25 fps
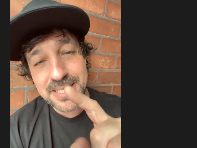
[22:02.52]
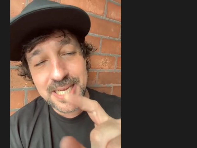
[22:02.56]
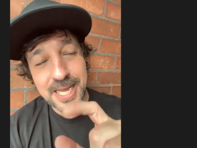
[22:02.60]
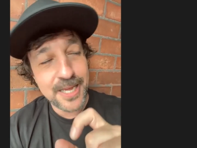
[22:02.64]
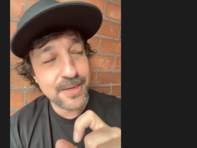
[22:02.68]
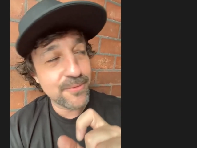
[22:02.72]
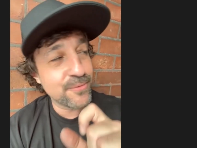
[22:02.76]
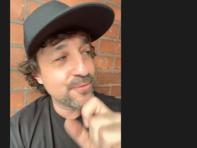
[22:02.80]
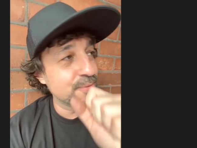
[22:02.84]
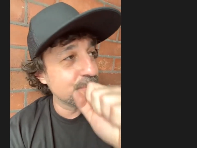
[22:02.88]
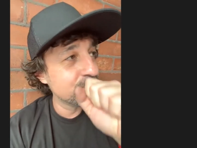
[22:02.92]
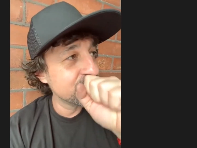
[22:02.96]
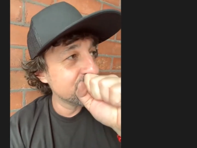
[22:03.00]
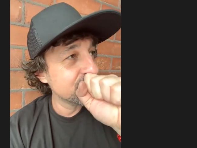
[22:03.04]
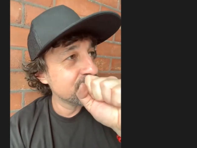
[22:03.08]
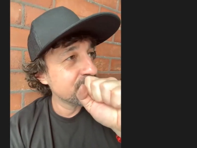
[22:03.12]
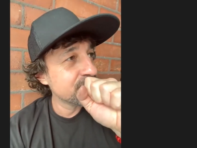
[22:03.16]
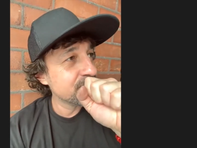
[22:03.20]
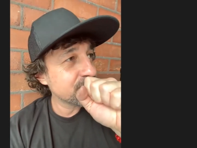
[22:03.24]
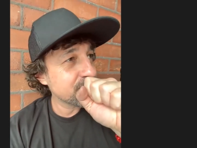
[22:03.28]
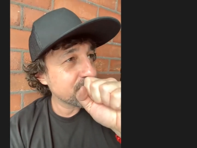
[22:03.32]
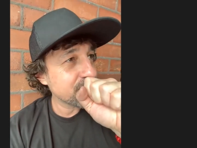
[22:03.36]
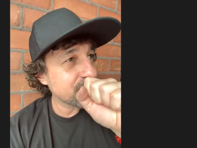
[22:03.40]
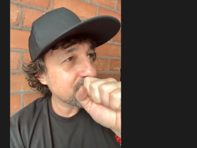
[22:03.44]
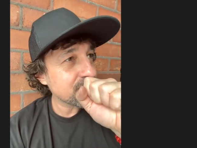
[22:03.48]
Dave.
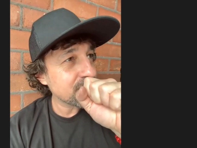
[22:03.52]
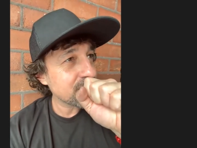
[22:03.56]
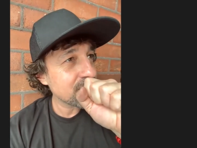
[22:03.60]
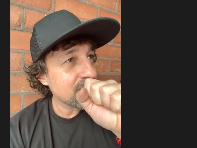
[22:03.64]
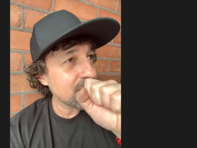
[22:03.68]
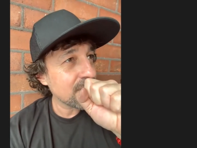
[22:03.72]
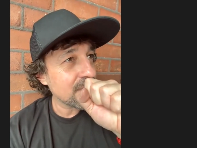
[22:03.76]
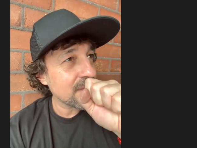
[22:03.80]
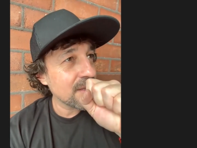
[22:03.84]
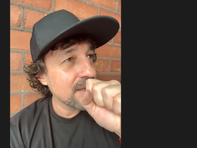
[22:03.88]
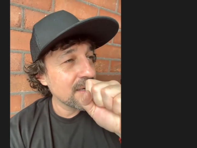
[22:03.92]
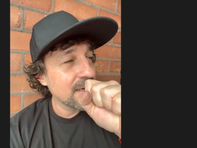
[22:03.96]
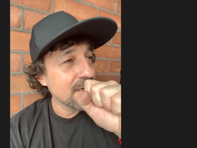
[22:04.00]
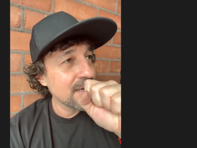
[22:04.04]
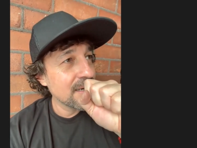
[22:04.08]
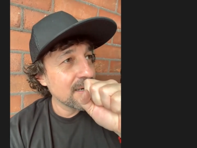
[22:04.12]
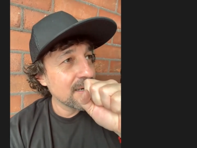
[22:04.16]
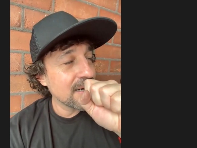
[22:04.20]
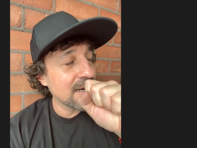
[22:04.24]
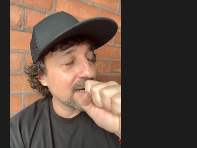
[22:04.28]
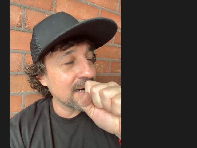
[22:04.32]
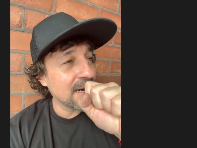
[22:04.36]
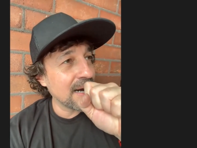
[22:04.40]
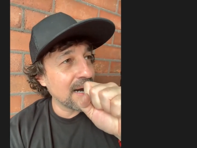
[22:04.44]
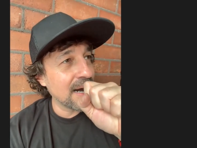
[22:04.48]

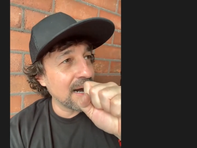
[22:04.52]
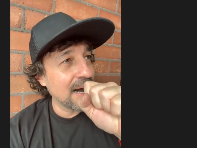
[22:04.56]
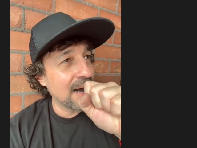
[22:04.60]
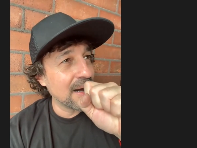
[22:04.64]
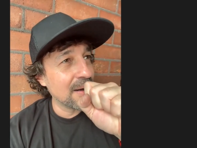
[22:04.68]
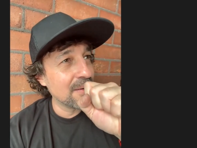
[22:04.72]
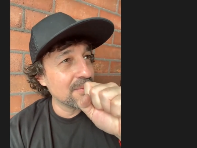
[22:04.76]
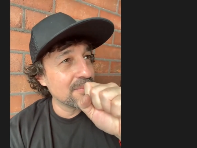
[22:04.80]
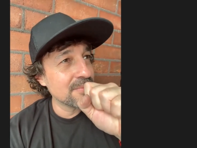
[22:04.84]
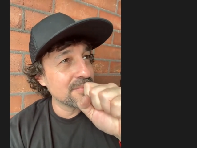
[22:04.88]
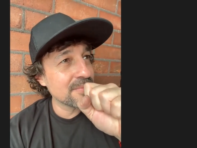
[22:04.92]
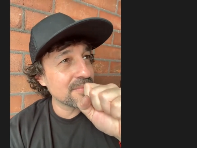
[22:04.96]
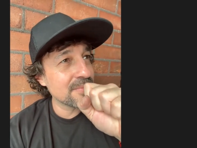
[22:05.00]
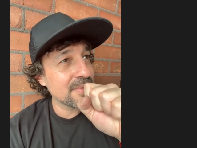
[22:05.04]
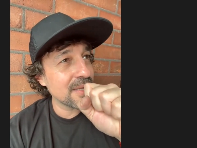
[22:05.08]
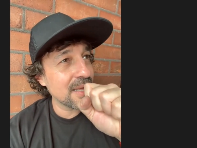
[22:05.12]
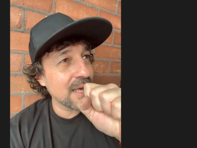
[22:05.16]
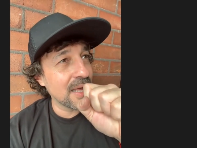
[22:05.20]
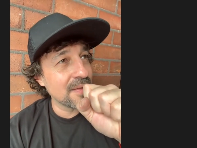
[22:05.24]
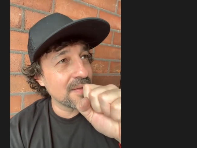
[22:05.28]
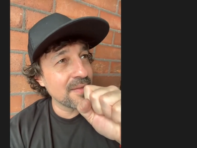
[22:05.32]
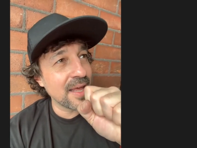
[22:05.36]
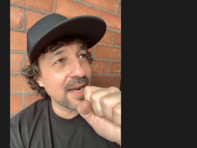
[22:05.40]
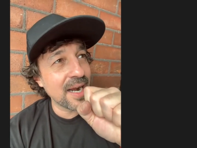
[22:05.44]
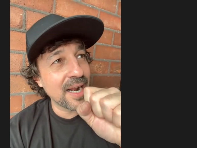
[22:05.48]
And
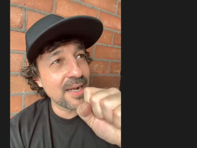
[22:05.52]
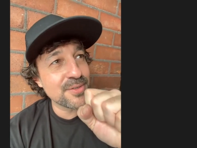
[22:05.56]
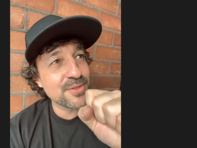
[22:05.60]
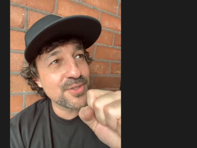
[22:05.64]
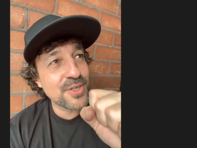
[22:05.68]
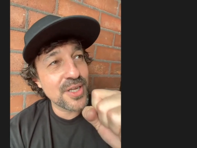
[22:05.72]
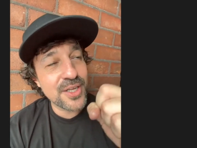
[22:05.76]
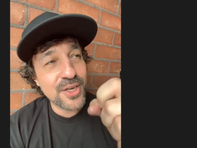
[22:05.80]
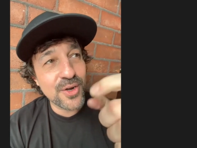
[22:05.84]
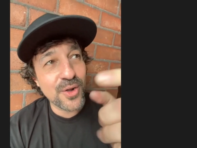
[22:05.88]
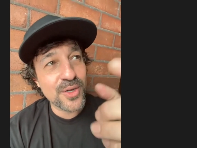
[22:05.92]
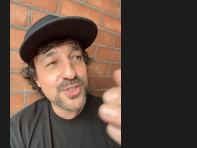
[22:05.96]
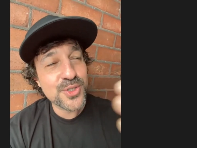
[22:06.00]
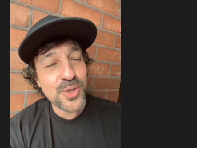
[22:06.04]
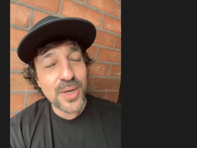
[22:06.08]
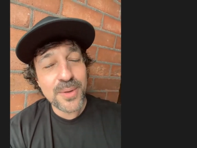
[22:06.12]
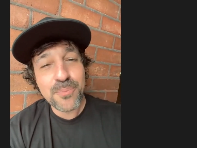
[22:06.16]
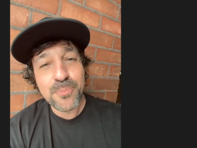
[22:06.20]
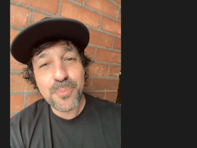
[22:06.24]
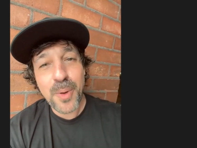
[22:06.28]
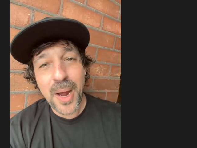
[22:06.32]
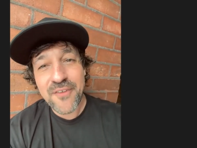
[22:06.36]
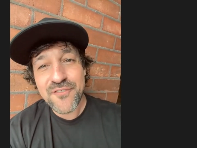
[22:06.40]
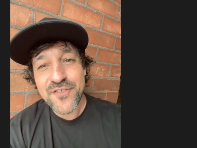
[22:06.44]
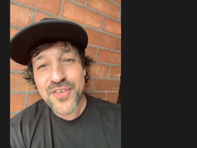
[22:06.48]
then I
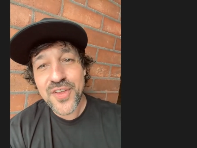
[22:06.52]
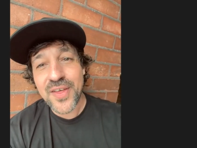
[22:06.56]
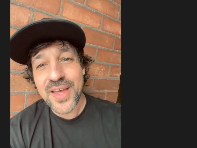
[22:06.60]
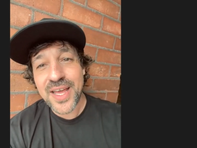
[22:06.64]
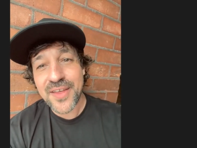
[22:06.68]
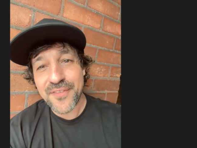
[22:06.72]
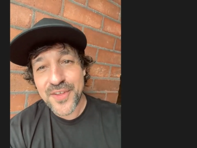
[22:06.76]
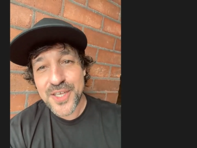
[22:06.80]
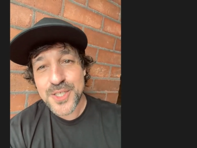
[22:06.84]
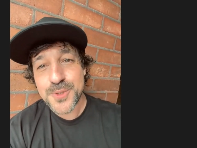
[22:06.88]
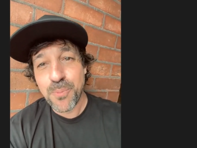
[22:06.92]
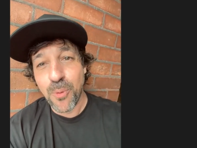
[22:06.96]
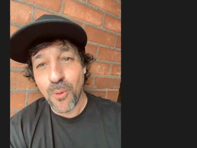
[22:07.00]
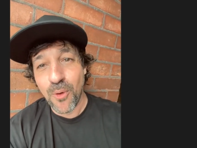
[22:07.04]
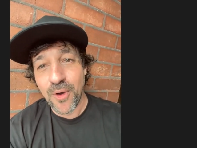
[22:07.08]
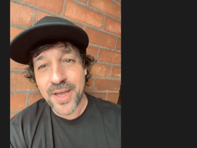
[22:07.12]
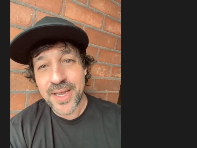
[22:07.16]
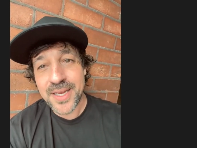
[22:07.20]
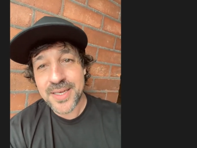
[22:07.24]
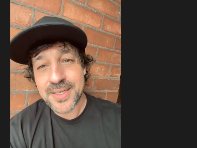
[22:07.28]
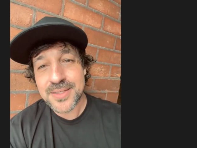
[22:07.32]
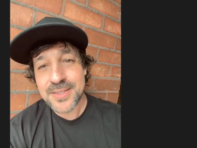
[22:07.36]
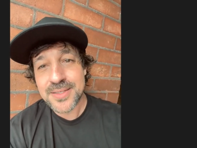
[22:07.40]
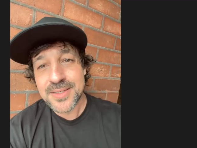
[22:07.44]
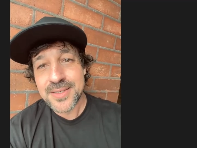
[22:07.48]
feel like at this
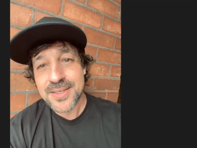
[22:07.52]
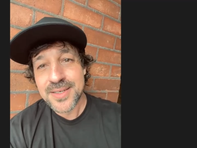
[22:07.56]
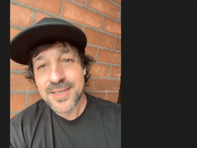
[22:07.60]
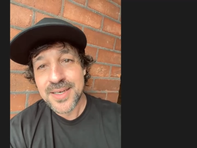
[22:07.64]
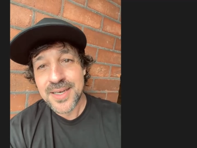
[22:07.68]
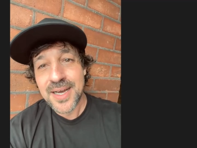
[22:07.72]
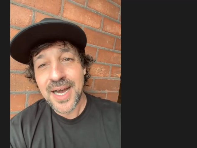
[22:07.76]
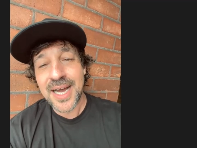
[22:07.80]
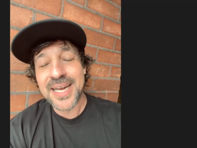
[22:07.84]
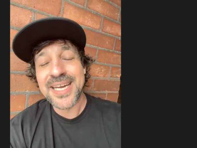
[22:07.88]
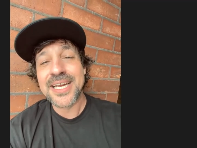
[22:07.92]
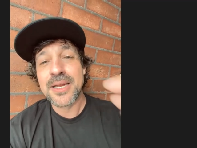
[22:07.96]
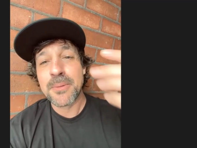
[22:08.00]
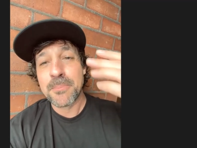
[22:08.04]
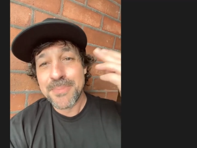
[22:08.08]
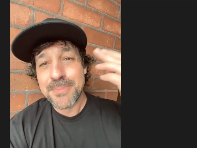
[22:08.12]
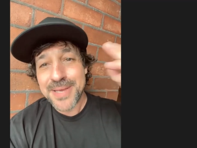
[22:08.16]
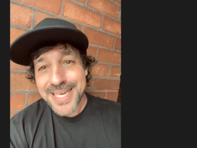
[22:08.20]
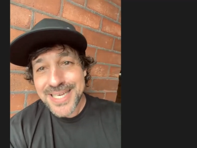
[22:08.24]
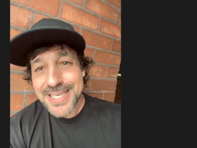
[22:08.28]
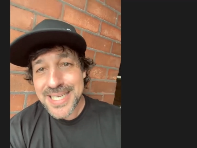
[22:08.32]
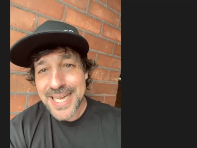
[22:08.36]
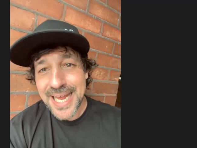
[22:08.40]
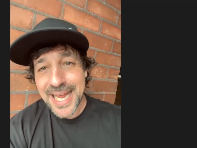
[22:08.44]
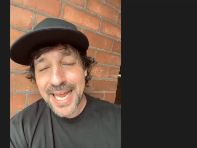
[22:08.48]
point I need to
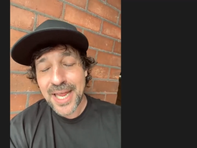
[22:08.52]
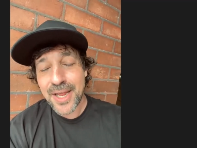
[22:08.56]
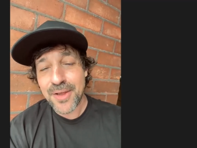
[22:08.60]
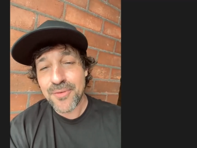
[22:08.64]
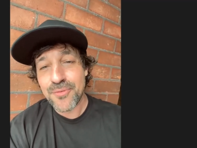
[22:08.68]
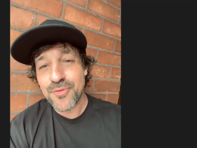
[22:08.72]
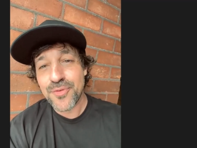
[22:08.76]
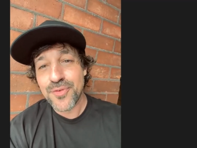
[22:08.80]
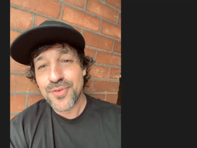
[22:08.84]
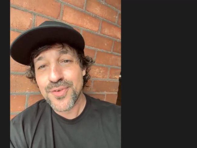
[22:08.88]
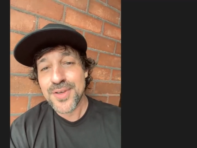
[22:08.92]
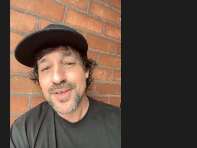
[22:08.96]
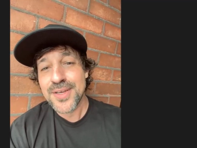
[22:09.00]
meet Dave,